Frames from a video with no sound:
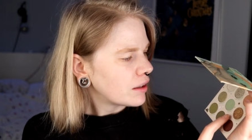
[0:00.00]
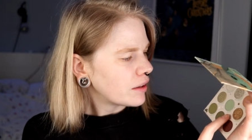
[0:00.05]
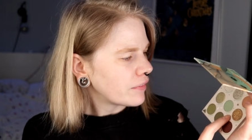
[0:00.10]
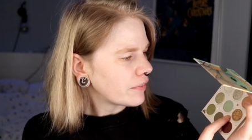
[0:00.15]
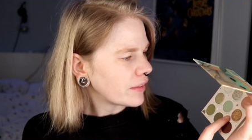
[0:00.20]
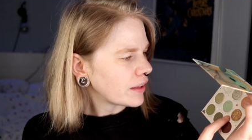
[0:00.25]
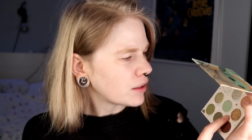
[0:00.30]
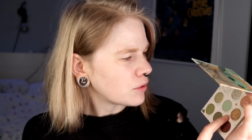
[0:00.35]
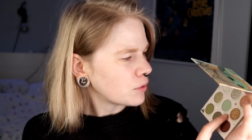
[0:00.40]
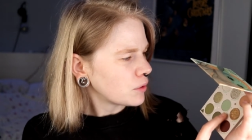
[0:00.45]

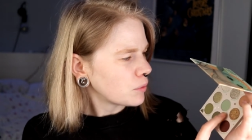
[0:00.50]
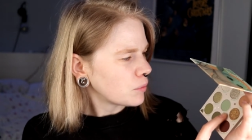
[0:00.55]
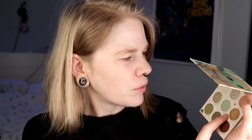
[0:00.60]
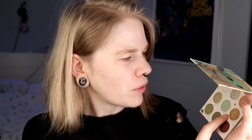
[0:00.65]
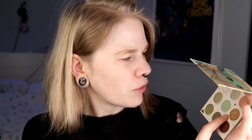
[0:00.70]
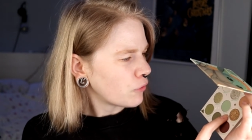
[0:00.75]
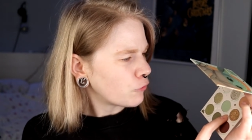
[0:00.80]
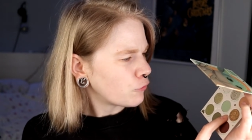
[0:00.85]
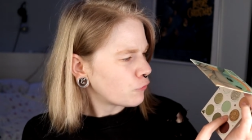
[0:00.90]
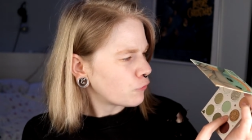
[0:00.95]
And then going
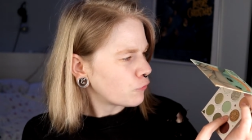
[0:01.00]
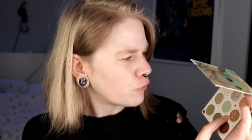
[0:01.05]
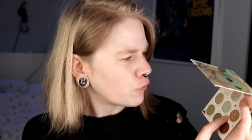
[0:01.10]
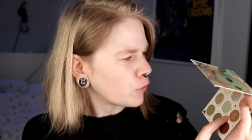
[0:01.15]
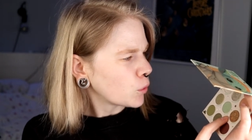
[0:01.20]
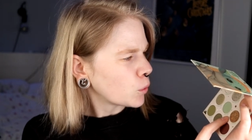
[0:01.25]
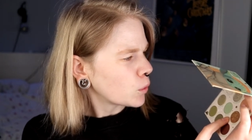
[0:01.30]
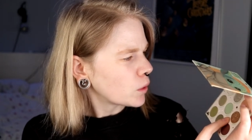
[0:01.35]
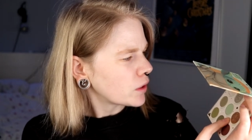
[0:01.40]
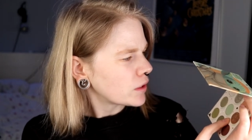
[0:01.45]
with the
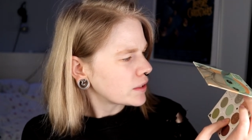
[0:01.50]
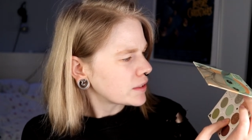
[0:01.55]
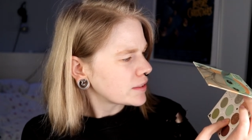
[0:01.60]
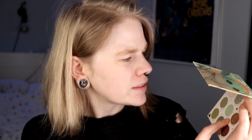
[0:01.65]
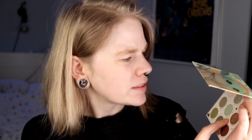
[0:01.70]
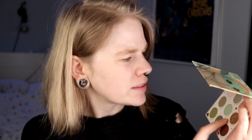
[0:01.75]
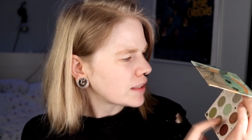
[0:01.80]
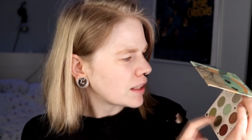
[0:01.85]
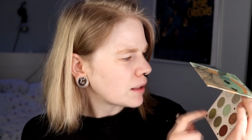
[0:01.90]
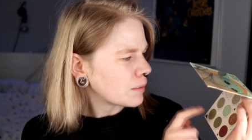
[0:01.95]

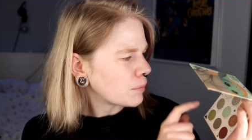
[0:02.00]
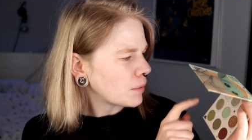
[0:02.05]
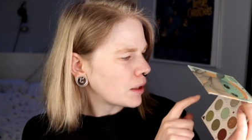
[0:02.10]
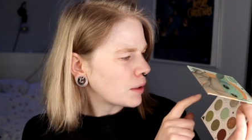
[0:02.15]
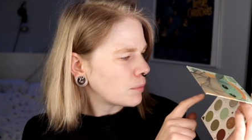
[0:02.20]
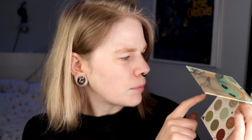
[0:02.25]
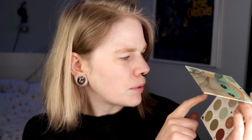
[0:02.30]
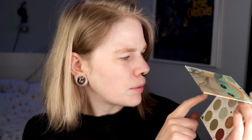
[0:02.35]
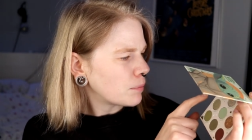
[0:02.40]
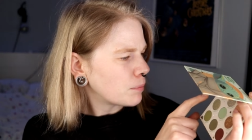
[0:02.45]
Force and
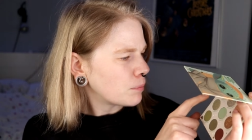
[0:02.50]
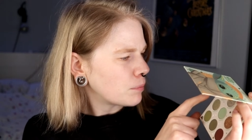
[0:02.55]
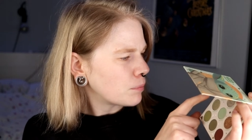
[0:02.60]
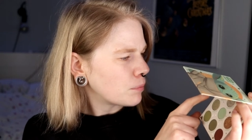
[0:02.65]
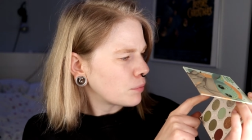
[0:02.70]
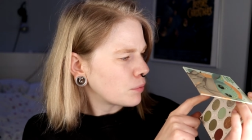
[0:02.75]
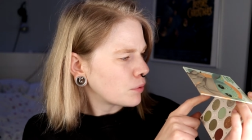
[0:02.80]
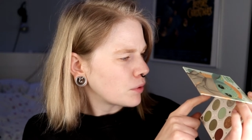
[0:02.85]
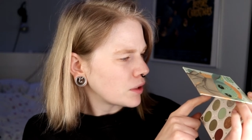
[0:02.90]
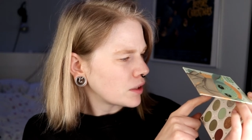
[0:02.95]
maybe
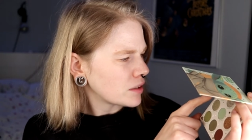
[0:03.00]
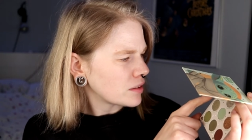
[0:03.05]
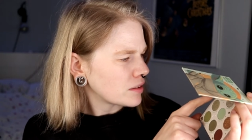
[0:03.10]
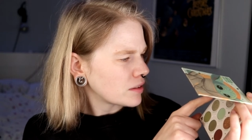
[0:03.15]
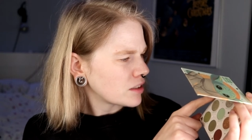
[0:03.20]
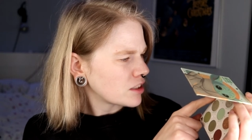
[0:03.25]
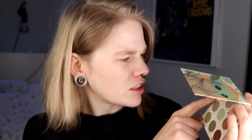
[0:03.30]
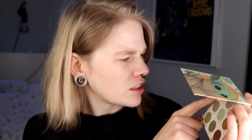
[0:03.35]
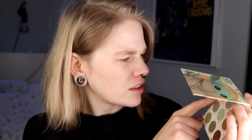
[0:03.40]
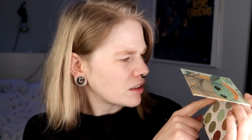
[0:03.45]

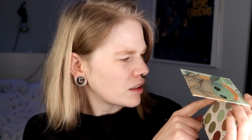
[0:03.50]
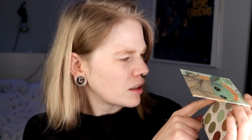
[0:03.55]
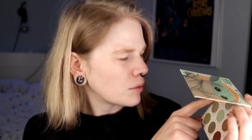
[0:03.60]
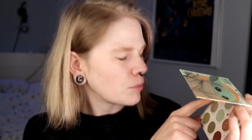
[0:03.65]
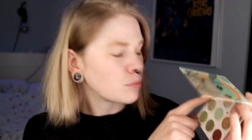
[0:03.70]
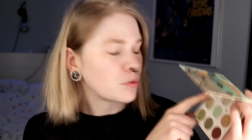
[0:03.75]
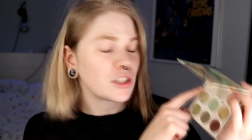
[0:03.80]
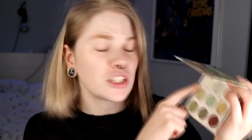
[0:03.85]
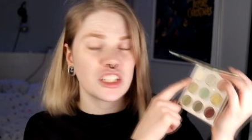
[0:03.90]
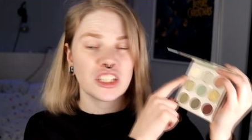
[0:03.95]
Precious,
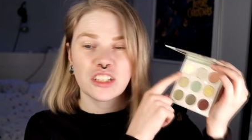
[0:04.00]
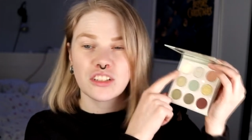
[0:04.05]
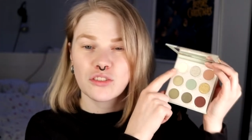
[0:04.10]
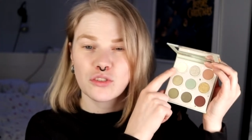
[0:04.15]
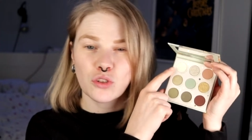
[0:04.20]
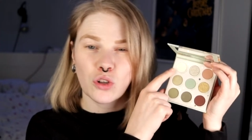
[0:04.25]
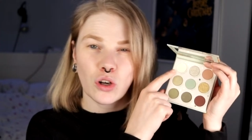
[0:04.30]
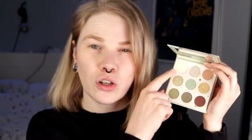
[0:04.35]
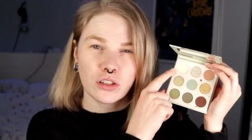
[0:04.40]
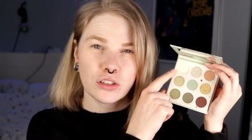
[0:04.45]

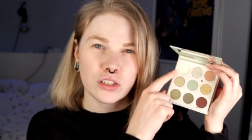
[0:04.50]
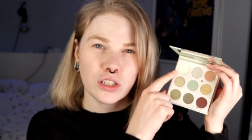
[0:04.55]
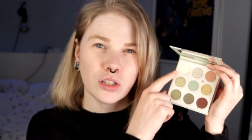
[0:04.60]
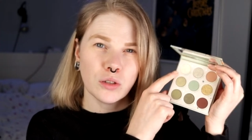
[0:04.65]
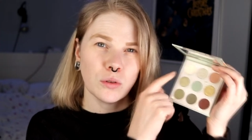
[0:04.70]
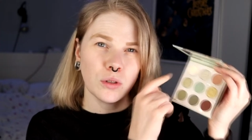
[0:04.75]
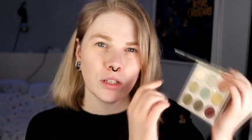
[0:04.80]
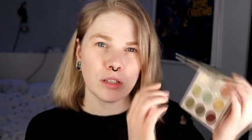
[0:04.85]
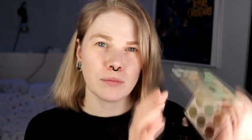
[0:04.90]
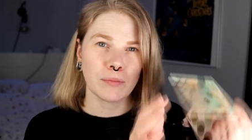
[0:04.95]
Precious
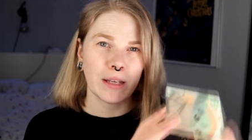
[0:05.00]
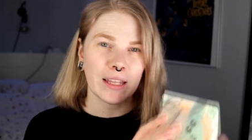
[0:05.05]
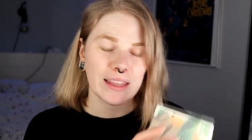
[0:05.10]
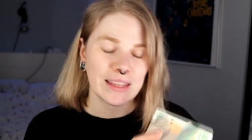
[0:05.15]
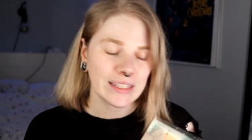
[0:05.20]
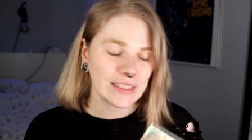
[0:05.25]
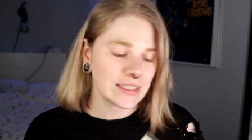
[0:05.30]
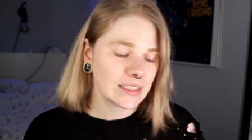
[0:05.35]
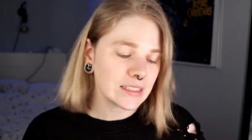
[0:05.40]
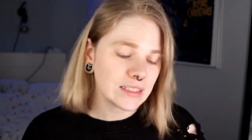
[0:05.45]
Cargo on my
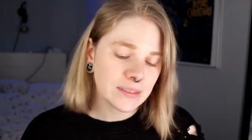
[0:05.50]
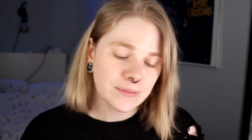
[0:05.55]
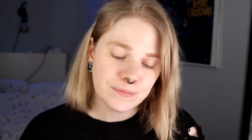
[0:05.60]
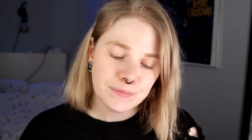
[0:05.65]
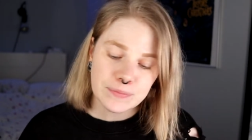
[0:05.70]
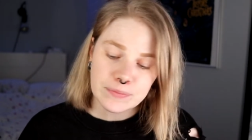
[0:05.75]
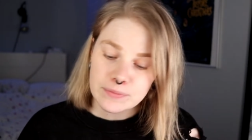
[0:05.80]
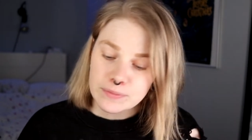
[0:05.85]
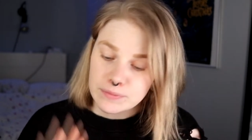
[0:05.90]
lid.